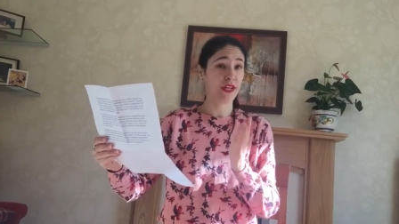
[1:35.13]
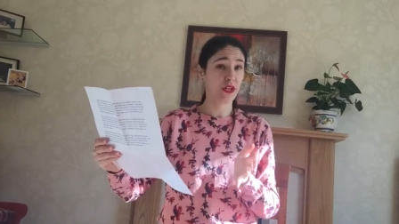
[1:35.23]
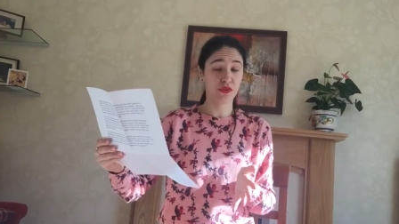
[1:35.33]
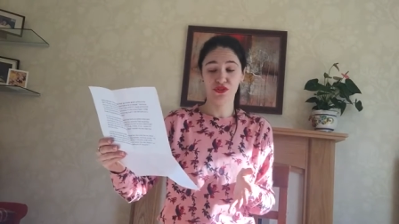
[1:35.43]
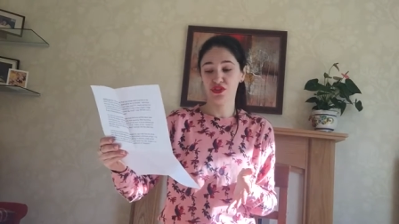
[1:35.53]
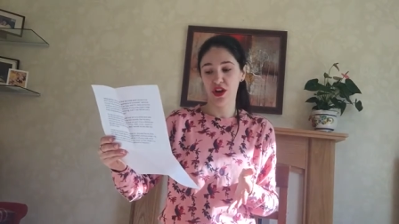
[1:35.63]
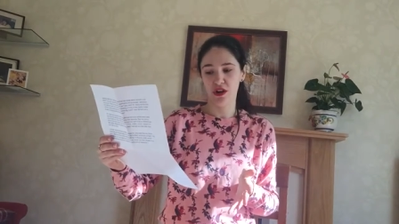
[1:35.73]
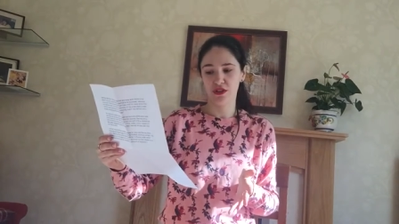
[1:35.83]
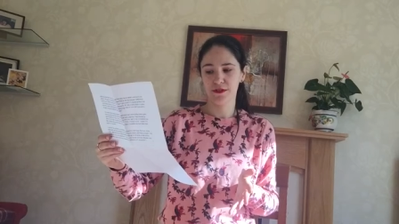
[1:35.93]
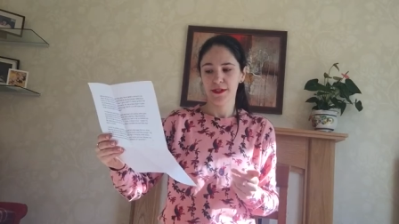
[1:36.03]
God's
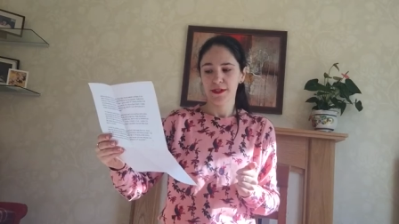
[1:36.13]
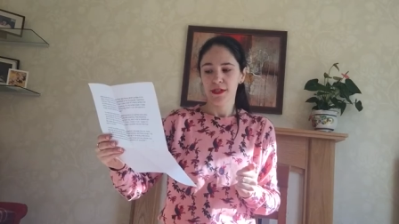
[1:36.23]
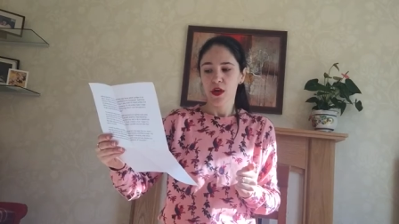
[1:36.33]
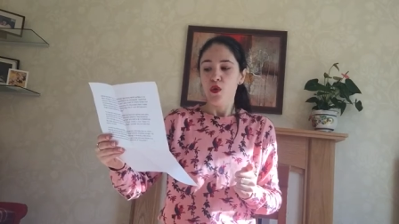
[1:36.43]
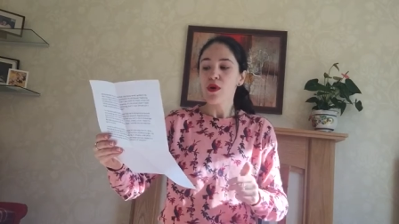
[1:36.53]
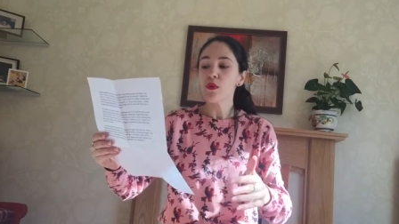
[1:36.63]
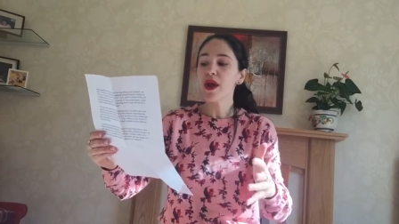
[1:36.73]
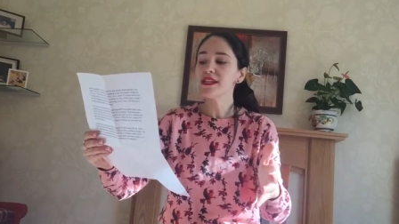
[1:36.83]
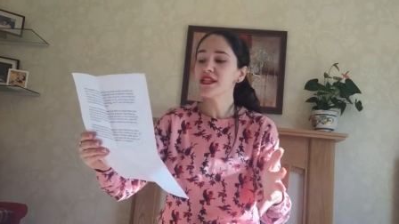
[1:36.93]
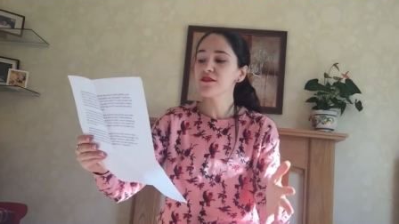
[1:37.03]
church. We're
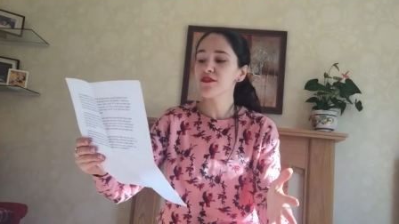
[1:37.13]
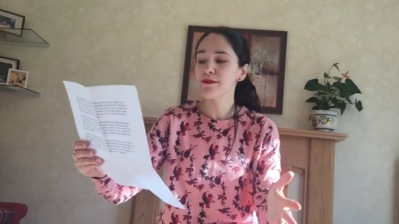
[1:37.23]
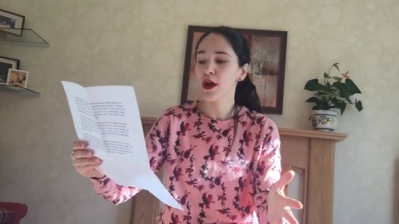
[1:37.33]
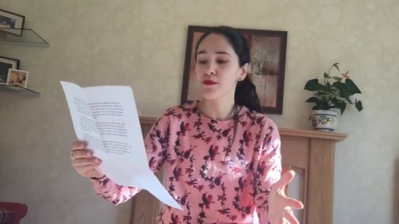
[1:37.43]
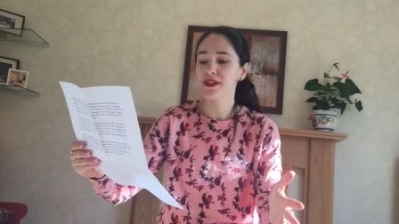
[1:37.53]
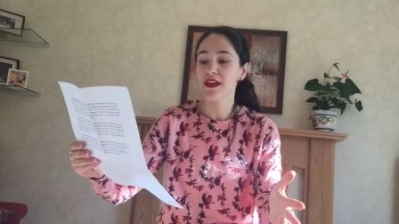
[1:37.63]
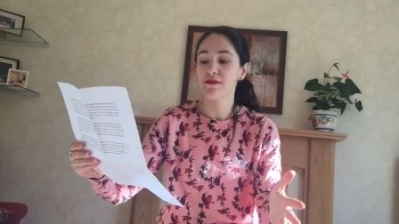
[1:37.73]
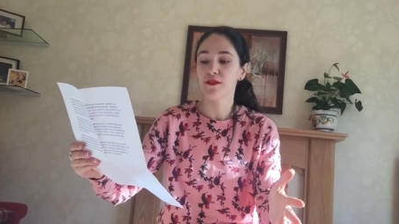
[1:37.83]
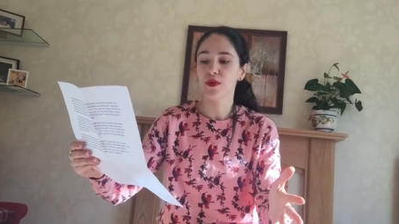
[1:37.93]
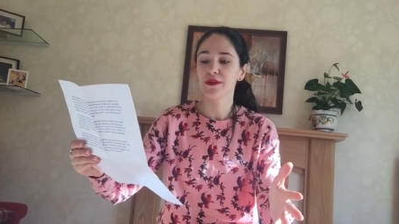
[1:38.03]
waiting for the Pope's
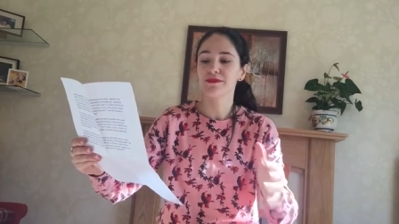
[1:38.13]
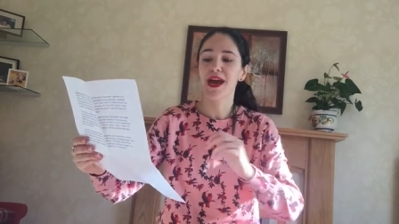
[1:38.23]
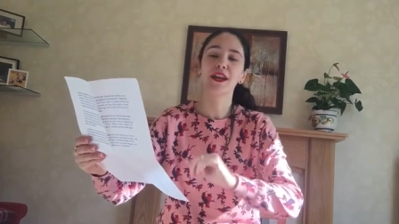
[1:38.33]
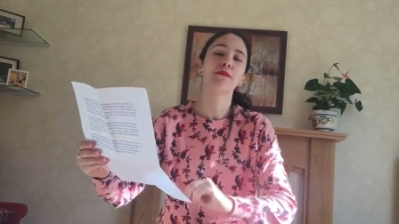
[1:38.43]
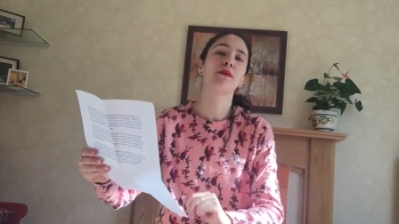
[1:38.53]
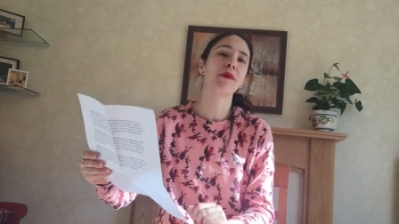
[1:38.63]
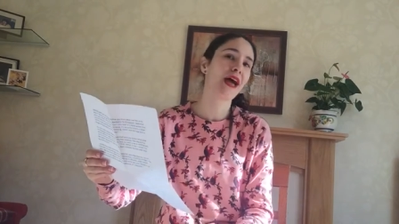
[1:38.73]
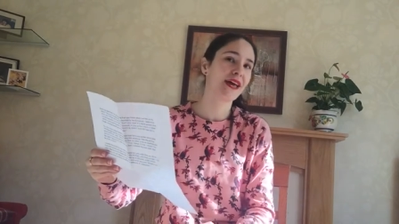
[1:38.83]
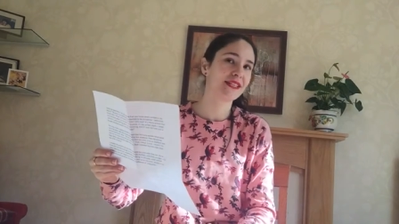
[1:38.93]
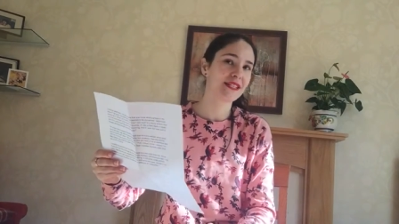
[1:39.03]
envoy and are
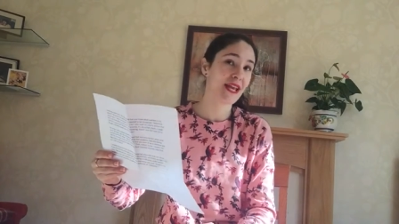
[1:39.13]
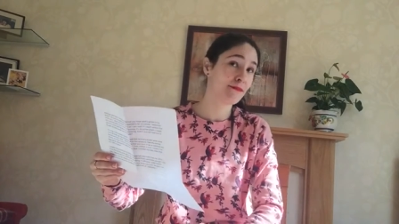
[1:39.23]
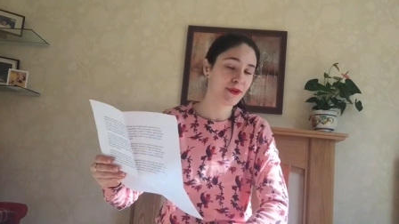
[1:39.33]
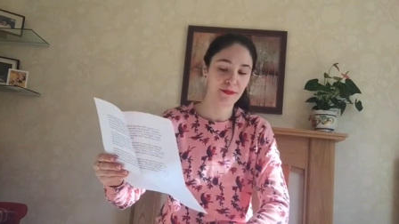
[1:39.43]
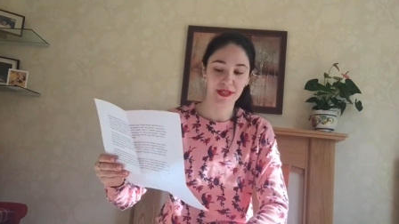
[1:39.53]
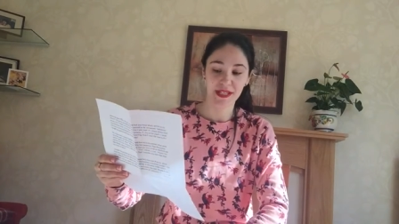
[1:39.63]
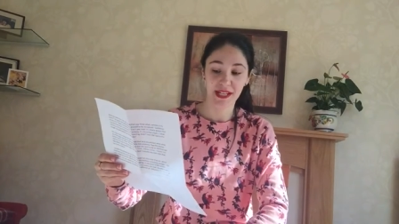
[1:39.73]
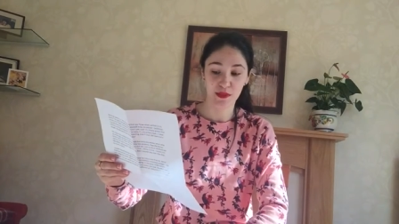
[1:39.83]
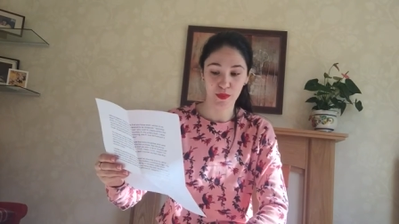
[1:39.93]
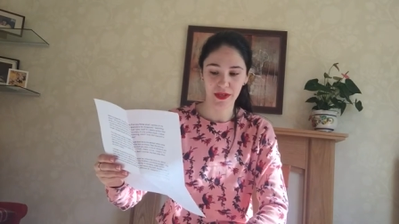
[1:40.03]
prepared to implement
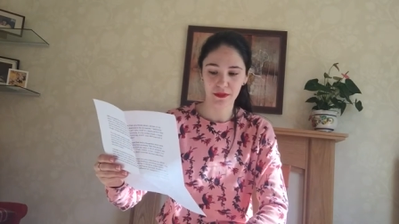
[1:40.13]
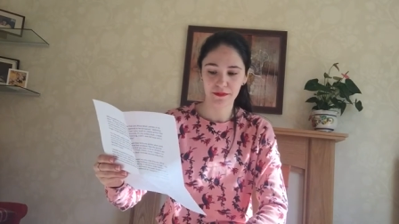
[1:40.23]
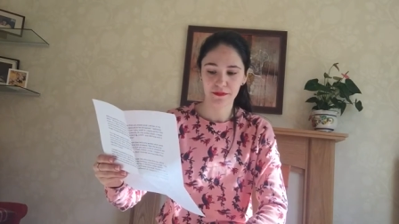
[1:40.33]
his will.